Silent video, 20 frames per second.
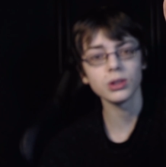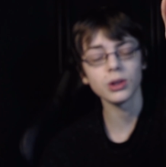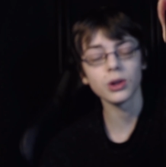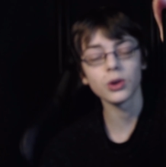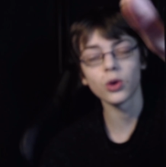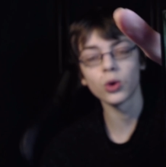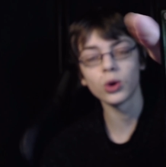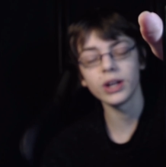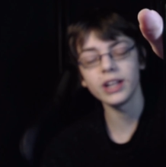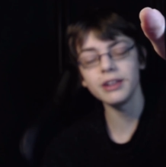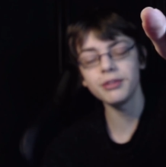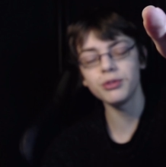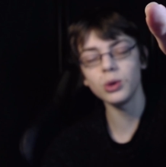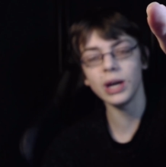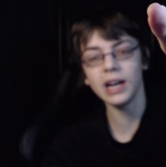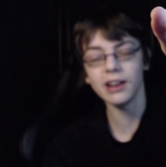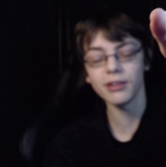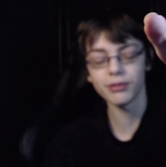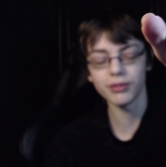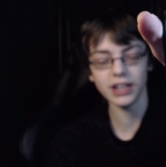or if you
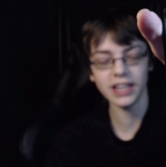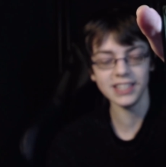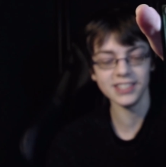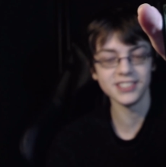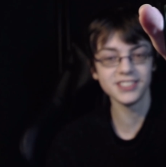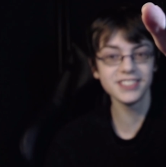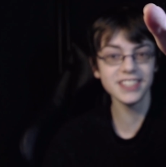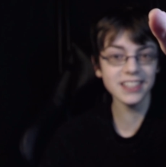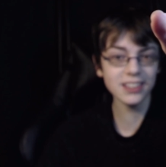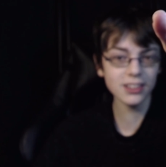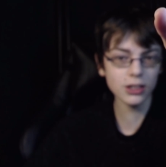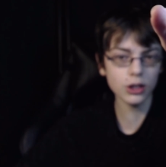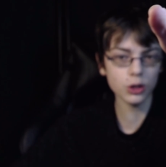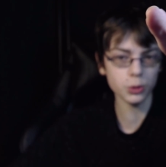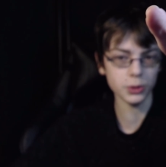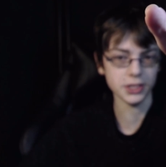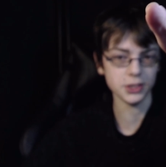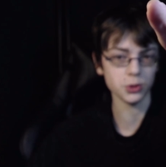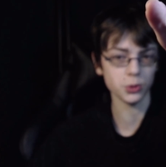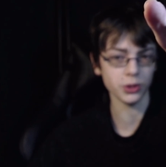have a single
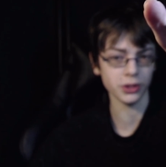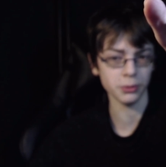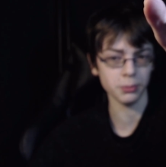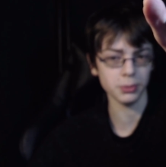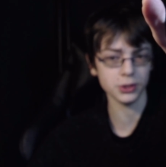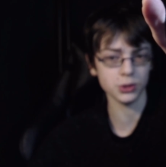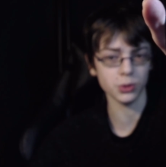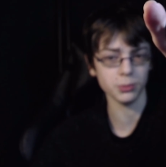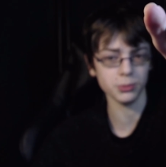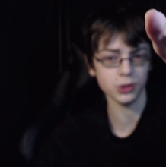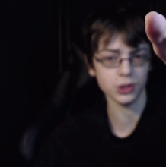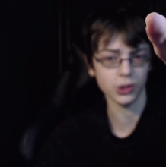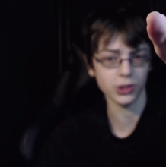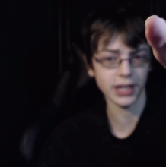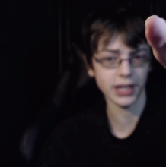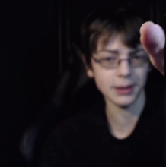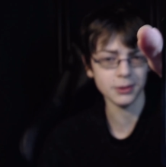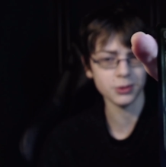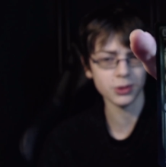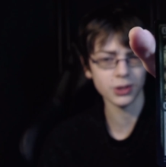creature with a +1/+1
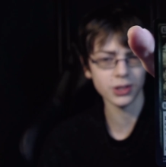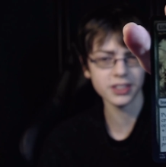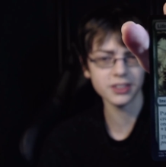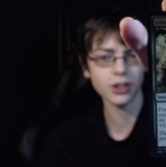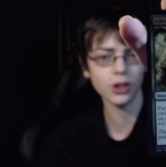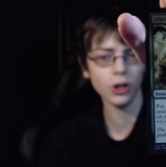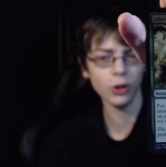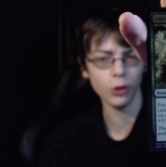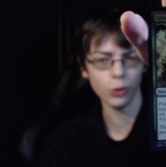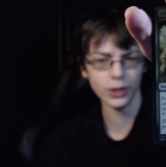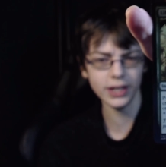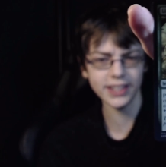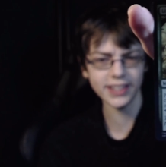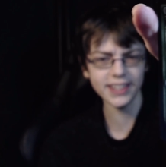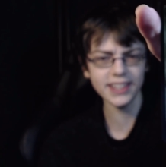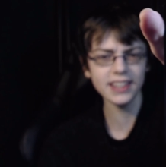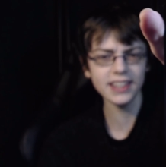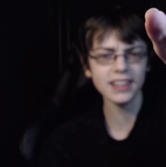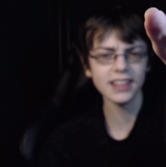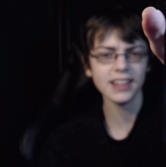counter on it
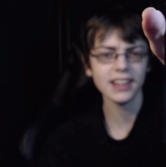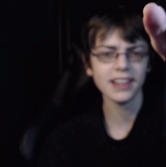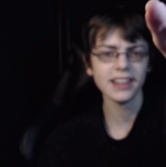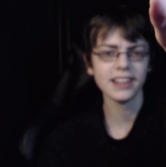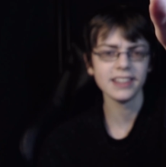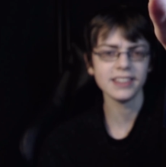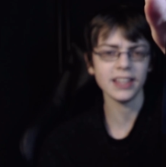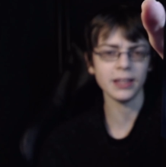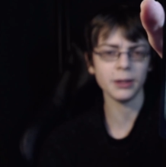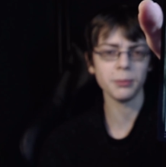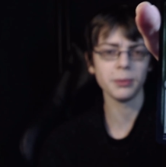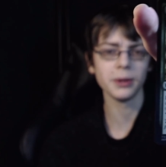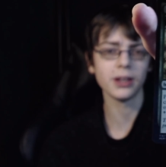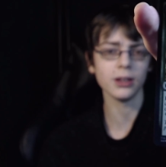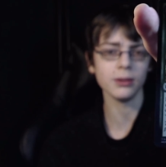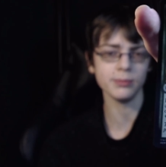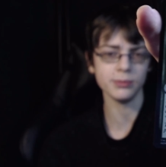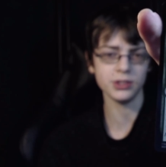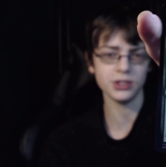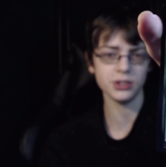already, then it
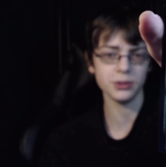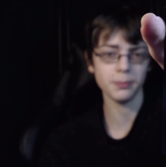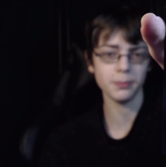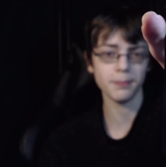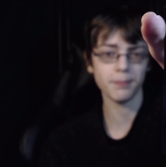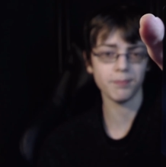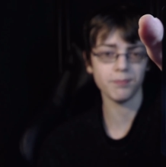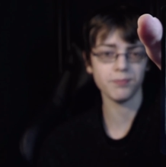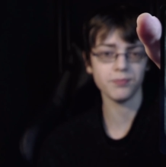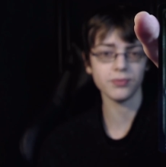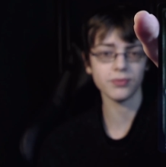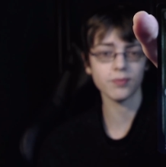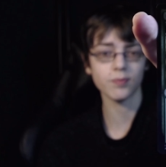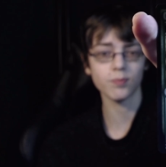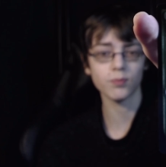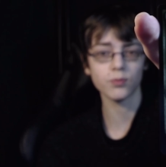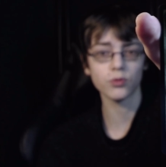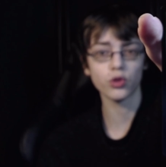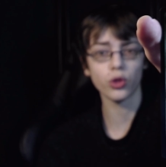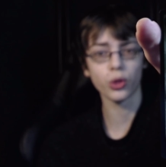becomes
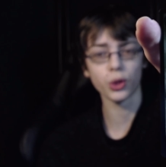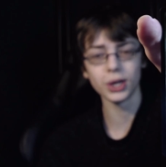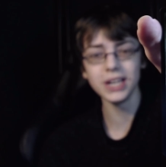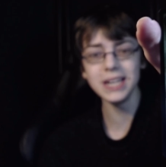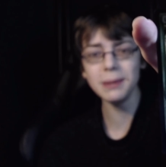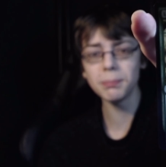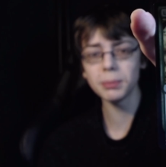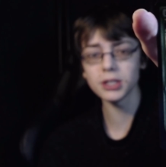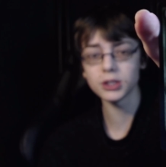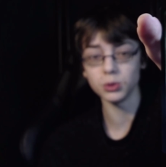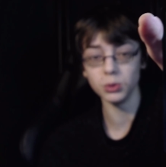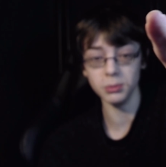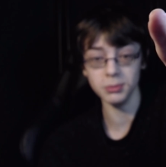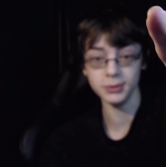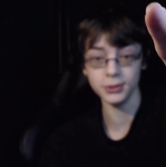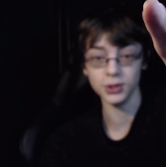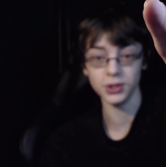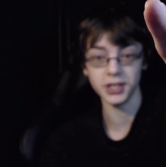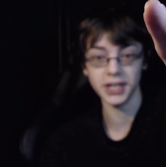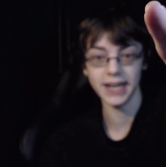3
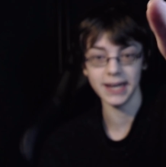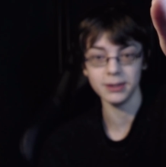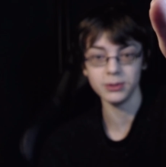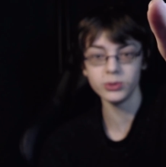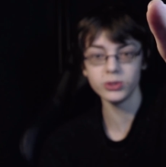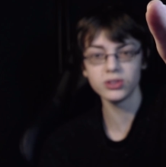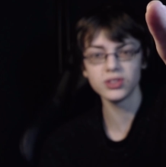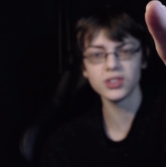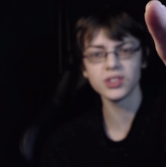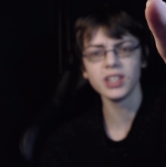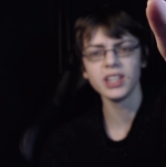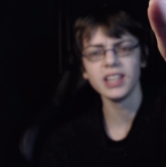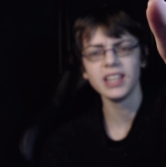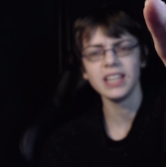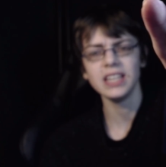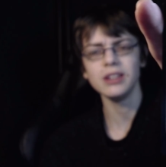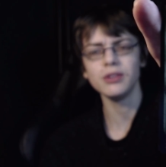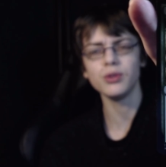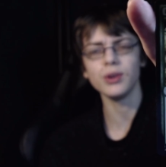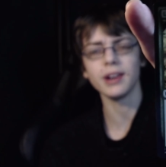+1/+1 counters.
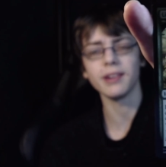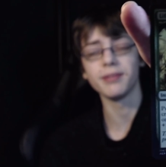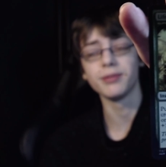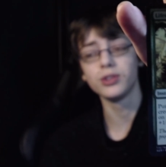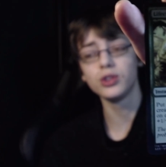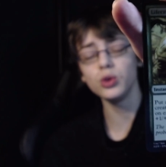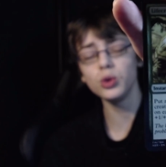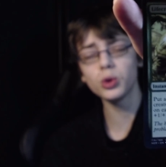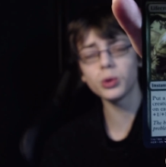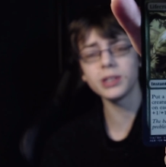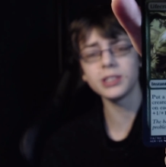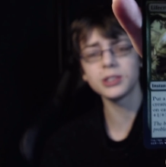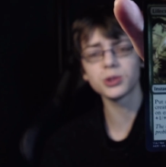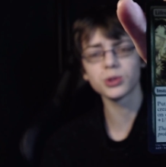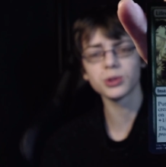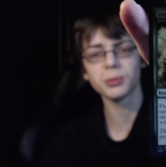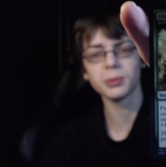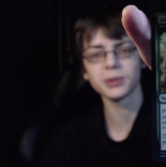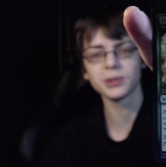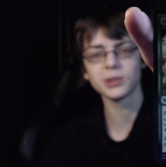If you have 2
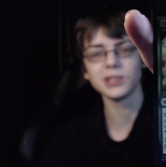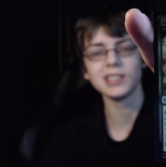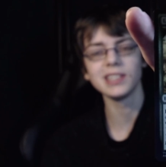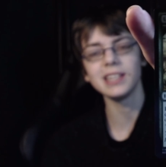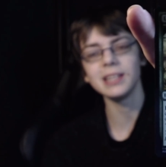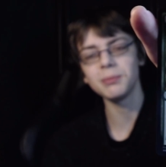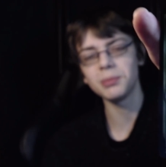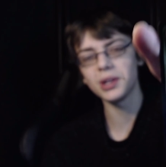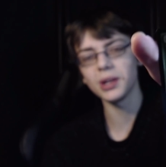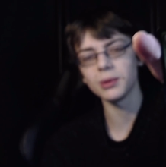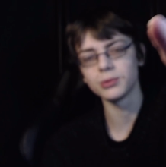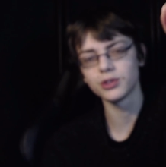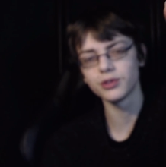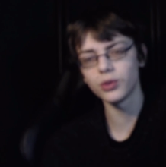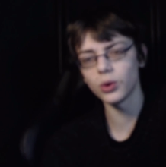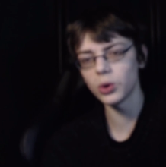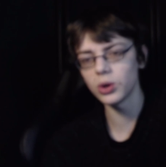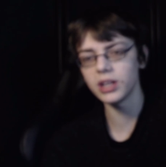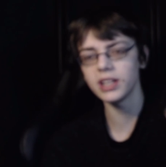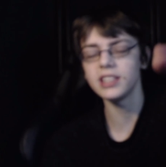creatures, it becomes
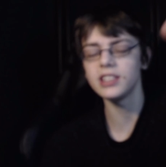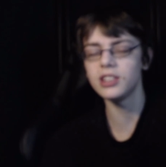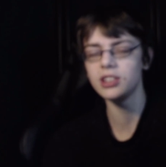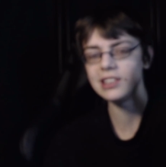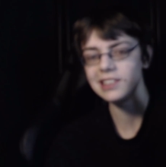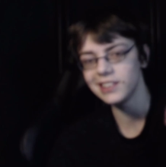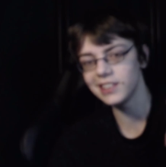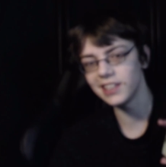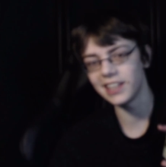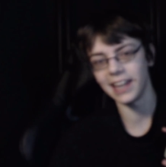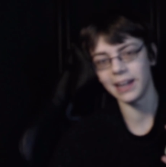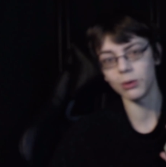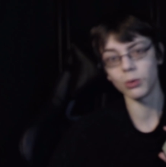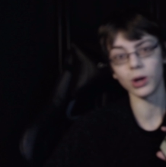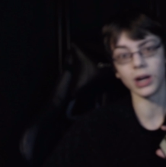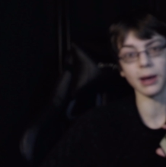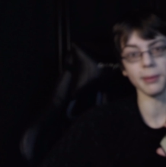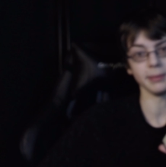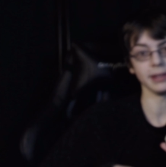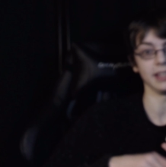4. You get
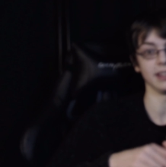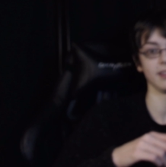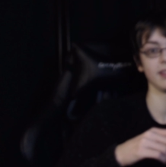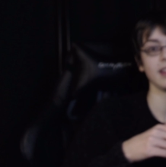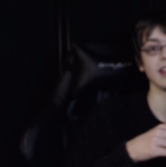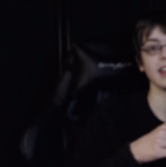what I mean.